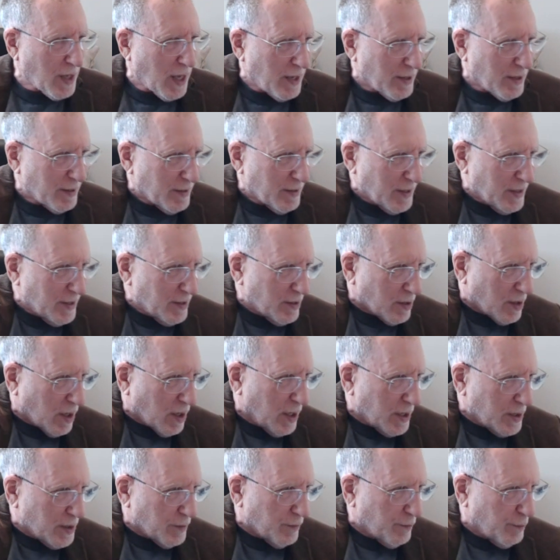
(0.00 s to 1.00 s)
out of these
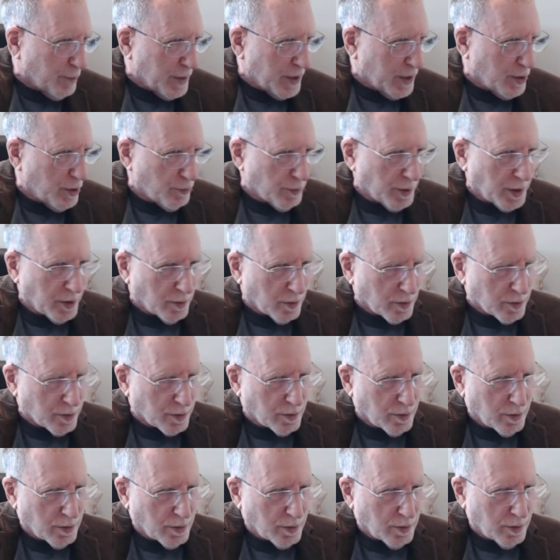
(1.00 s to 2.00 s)
kinds of
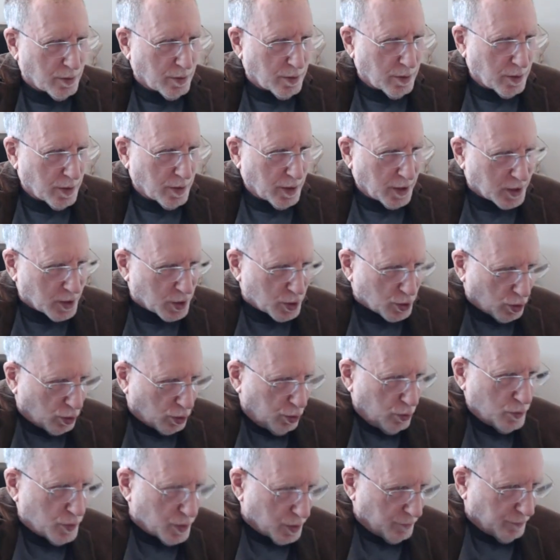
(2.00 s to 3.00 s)
materials,
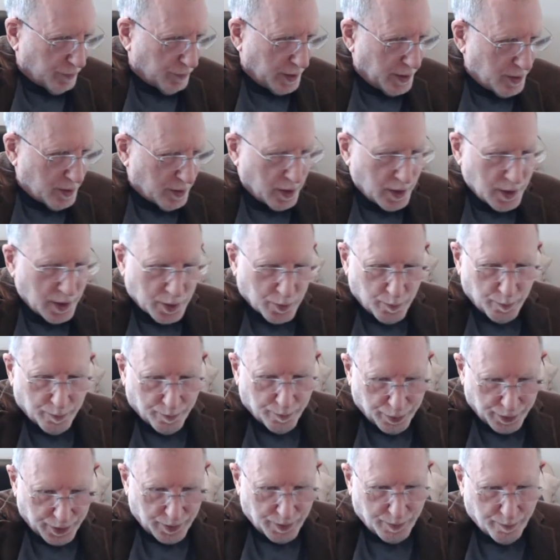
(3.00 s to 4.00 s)
exclusively these
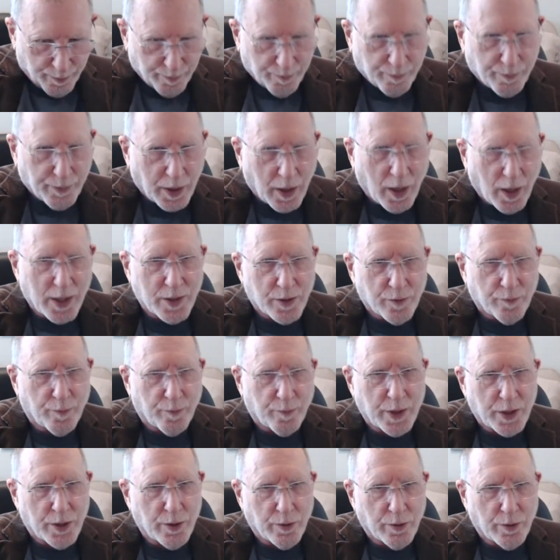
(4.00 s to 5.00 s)
kinds of
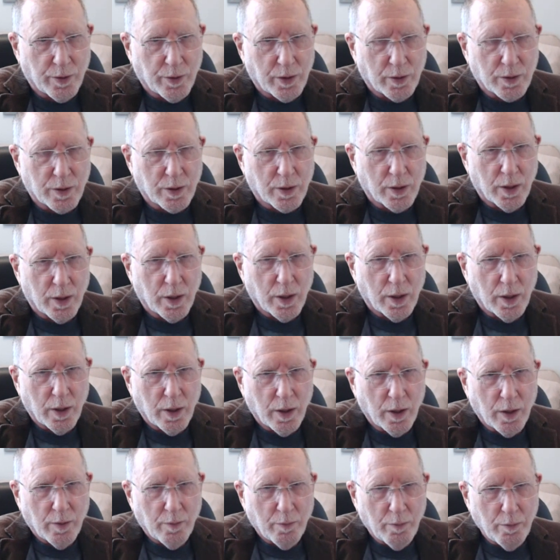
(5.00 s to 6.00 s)
materials.
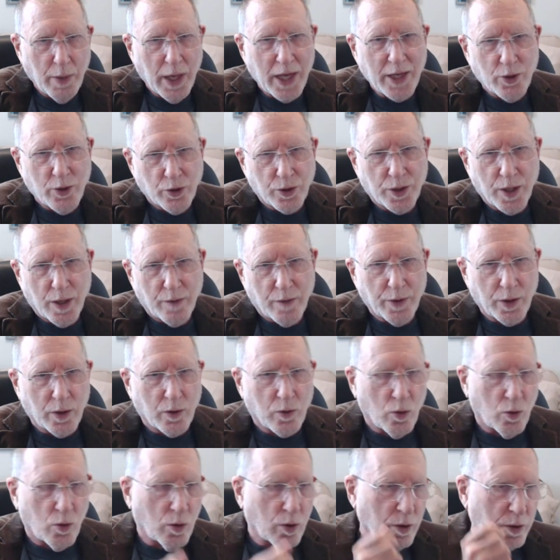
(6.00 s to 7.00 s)
Major seventh
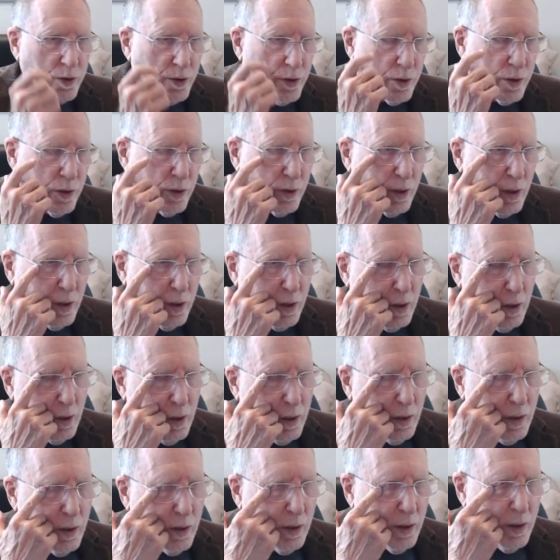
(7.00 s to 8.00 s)
chords,
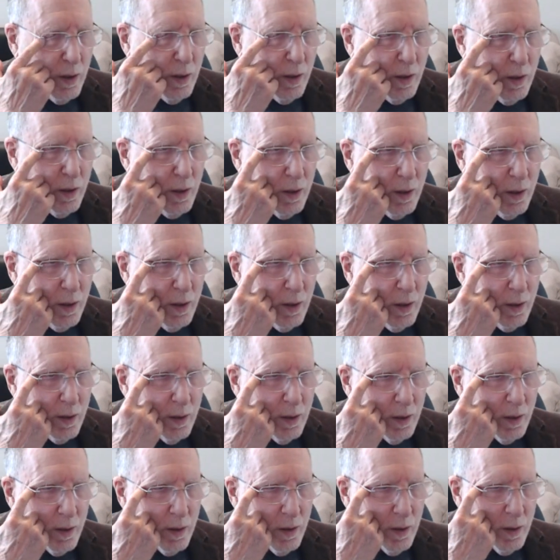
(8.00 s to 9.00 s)

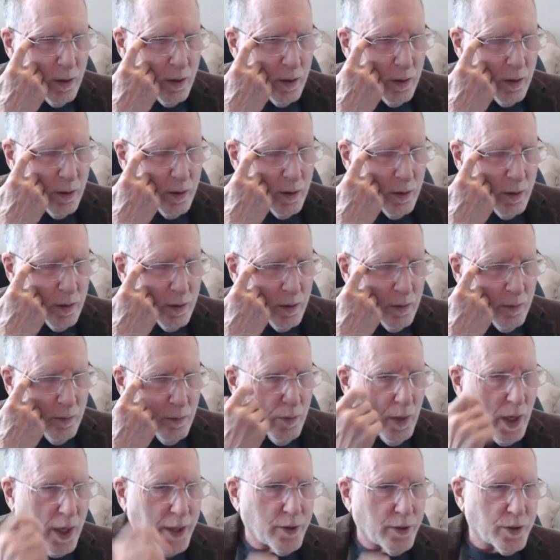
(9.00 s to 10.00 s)

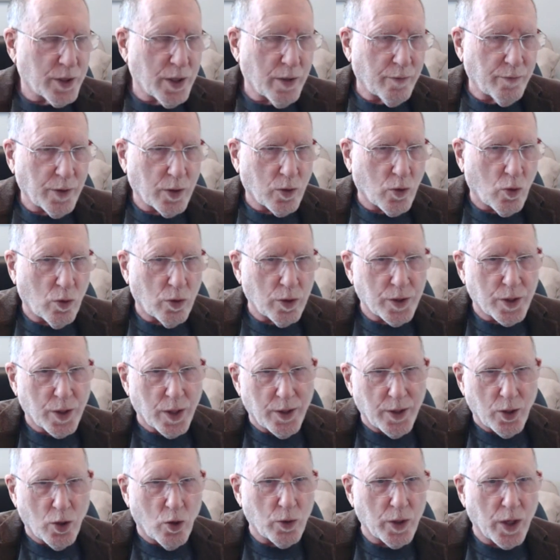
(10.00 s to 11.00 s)
minor seventh chords,
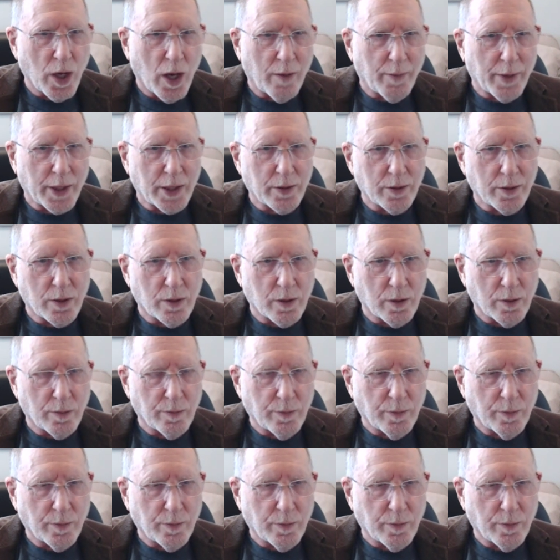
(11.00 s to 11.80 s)
and no dominants.